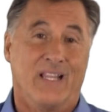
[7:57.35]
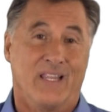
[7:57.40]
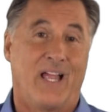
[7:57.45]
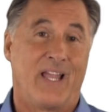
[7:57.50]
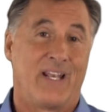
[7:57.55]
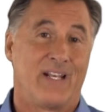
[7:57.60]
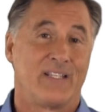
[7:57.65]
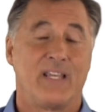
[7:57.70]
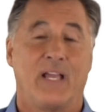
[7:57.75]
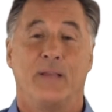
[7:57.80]
A
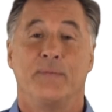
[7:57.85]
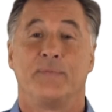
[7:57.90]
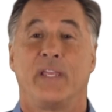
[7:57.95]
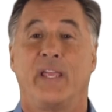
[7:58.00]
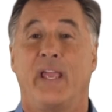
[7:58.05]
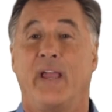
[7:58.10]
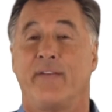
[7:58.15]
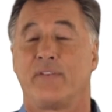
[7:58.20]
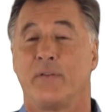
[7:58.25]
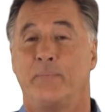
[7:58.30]
lot of times
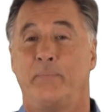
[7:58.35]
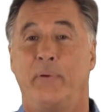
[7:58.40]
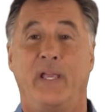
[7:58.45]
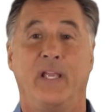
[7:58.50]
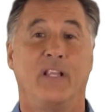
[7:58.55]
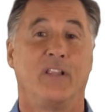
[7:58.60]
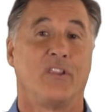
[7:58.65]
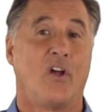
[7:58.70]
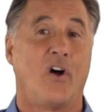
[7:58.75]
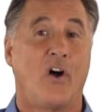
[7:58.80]
they have to
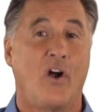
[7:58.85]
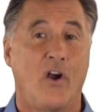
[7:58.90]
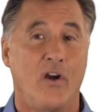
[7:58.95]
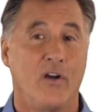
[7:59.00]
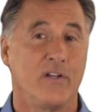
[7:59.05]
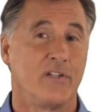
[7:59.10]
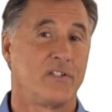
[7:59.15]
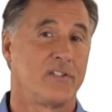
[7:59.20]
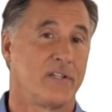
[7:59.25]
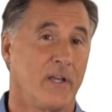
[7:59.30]
pay
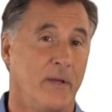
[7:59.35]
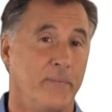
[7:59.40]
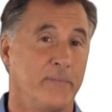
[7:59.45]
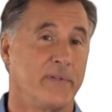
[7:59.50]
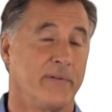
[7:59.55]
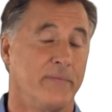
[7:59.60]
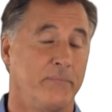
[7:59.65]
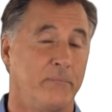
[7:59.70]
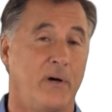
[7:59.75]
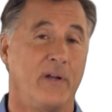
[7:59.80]
large
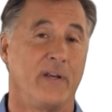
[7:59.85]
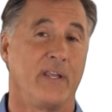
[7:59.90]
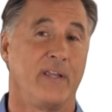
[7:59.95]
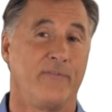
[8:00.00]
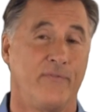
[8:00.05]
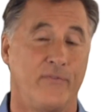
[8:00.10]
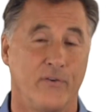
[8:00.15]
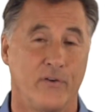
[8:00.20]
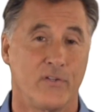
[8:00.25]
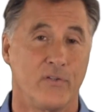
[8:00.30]
sums of
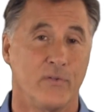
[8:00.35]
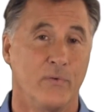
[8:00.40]
money for